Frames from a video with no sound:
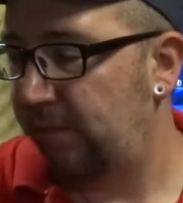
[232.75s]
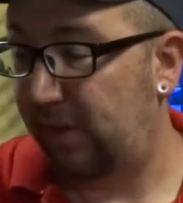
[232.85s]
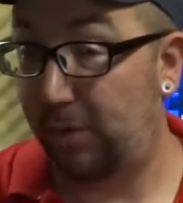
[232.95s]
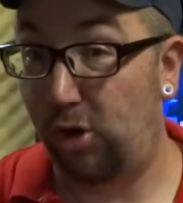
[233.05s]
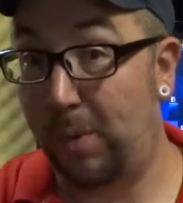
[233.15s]

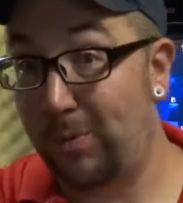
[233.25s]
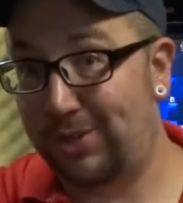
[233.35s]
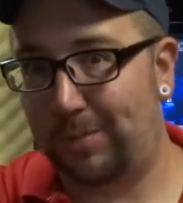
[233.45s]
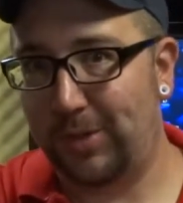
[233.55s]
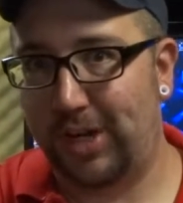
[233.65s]
Anybody
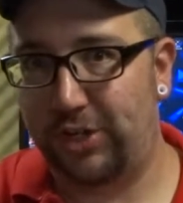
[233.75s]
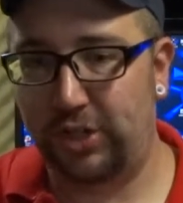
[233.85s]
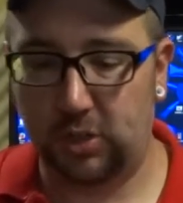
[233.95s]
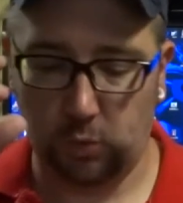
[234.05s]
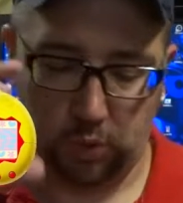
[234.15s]
remembers
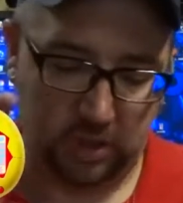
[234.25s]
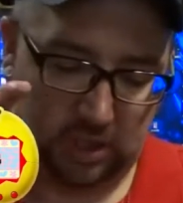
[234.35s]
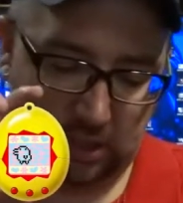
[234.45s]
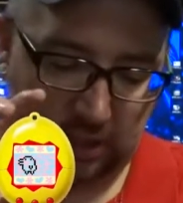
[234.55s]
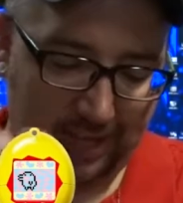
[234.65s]
Tamagotchis were the
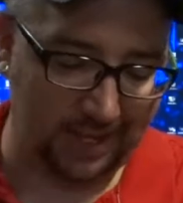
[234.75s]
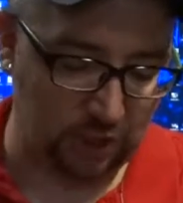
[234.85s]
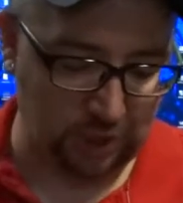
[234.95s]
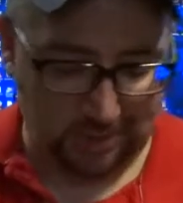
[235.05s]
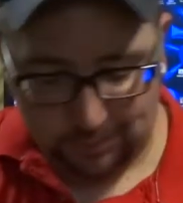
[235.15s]
little
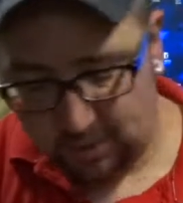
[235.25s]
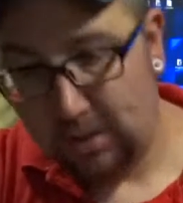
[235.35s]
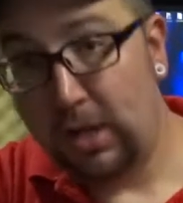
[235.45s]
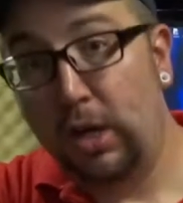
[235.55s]
egg-shaped